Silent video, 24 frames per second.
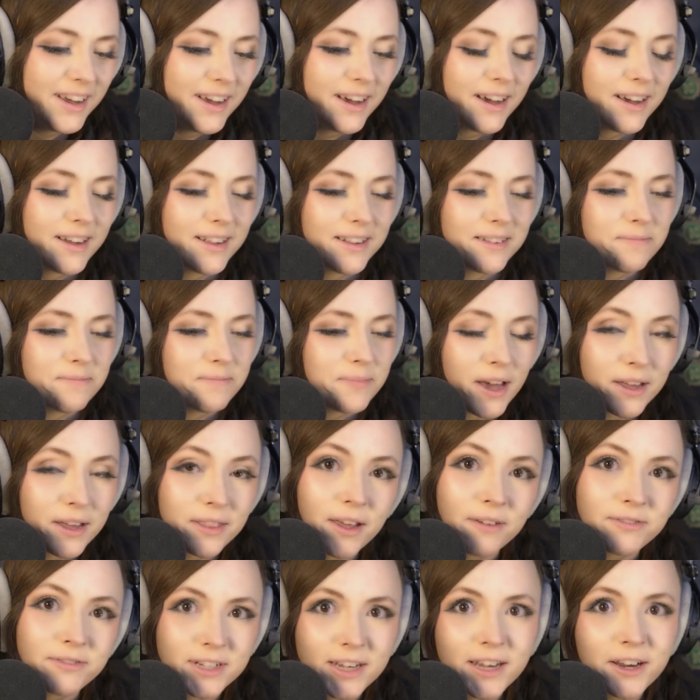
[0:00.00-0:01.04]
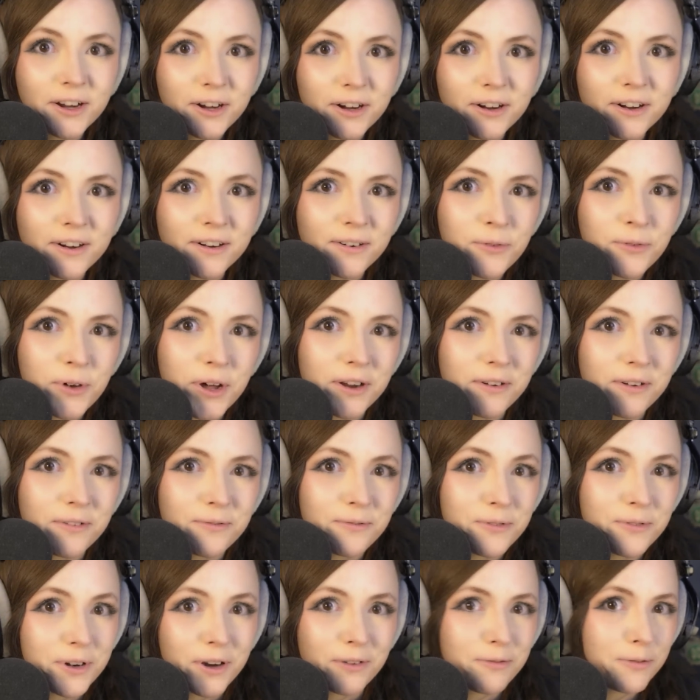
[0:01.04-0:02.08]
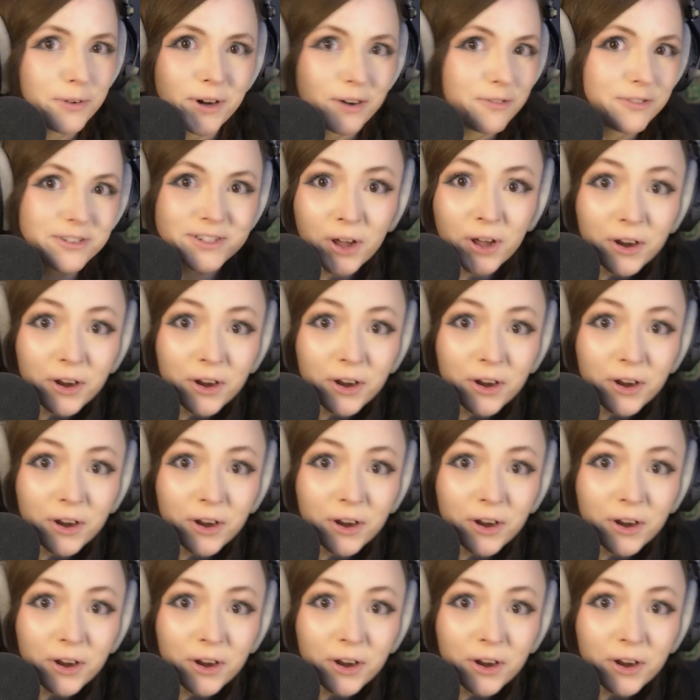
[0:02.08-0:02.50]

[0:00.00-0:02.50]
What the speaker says: I'd love to hear whatever's